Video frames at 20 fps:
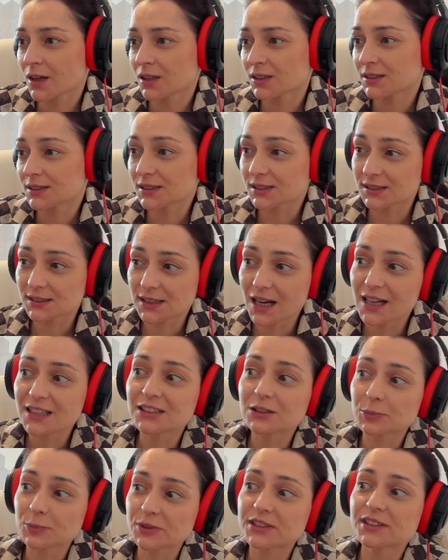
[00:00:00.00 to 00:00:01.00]
this
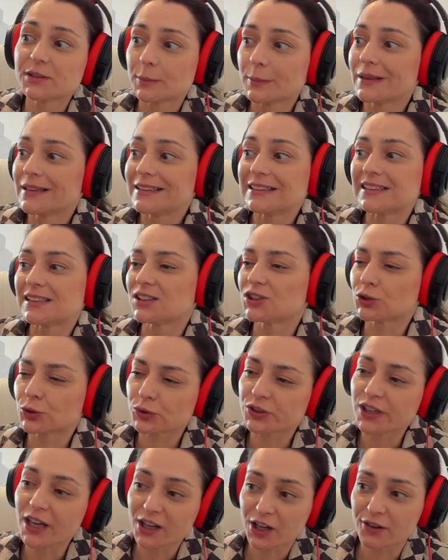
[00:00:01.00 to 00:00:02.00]
nice possibility to
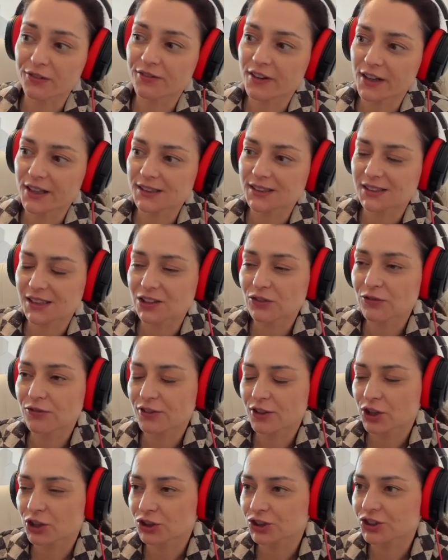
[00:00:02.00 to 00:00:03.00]
sacrifice and
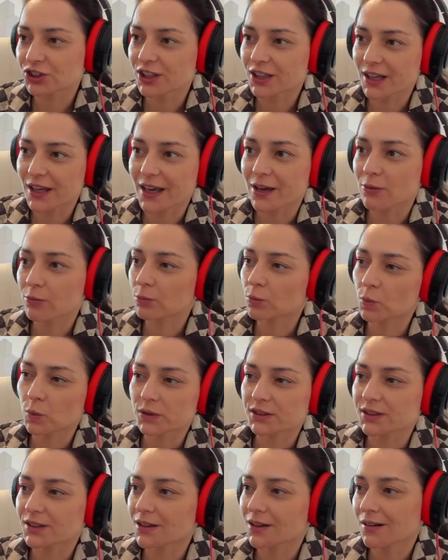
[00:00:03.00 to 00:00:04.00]
finish the game
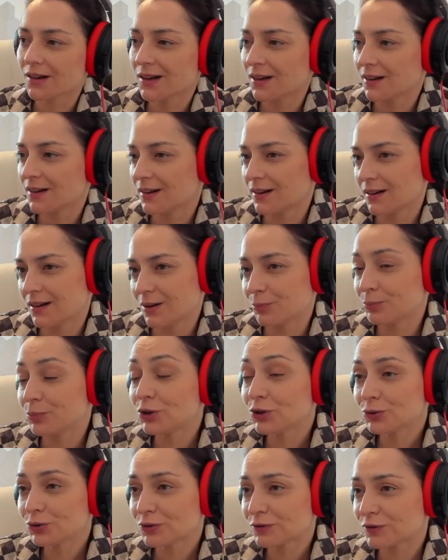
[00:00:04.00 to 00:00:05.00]
with a
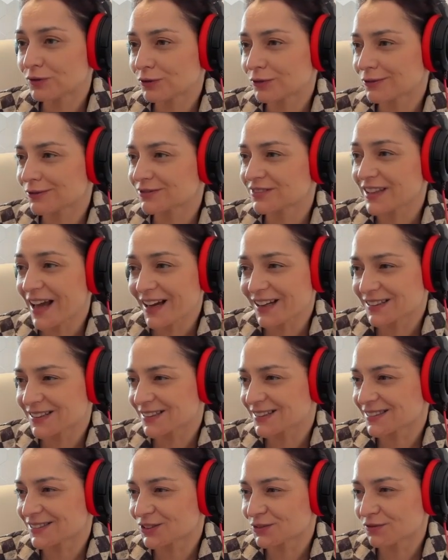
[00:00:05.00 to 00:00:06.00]
beautiful
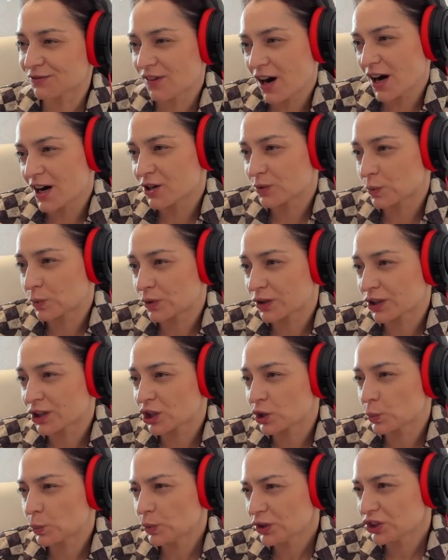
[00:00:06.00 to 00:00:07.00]
tactical
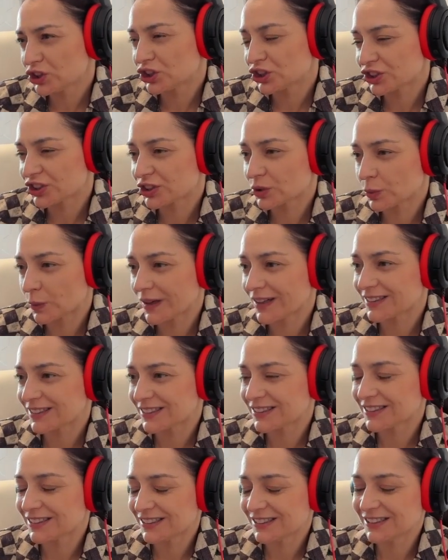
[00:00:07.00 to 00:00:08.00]
firework, which is
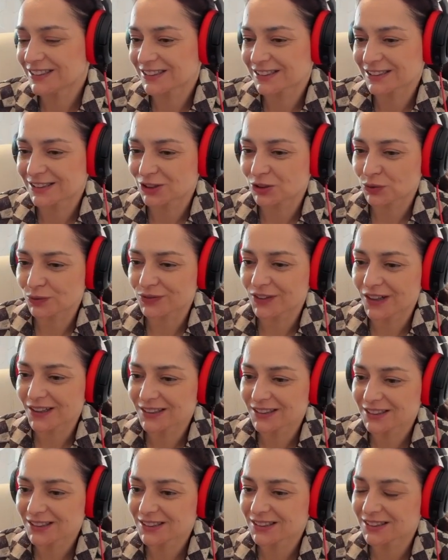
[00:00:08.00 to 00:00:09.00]
quite easy to
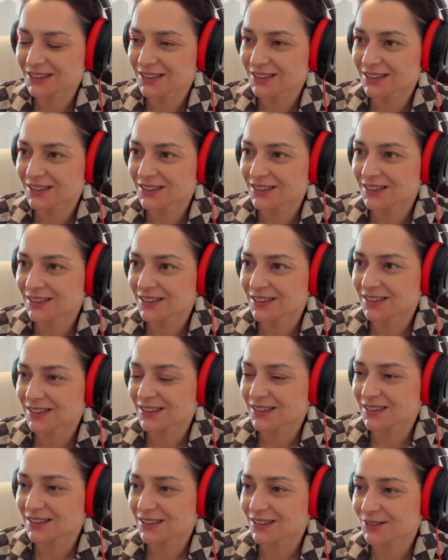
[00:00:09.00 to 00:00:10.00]
find.
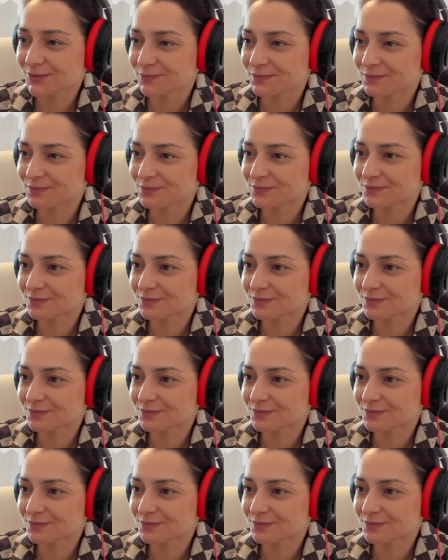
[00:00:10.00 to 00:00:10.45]
Um,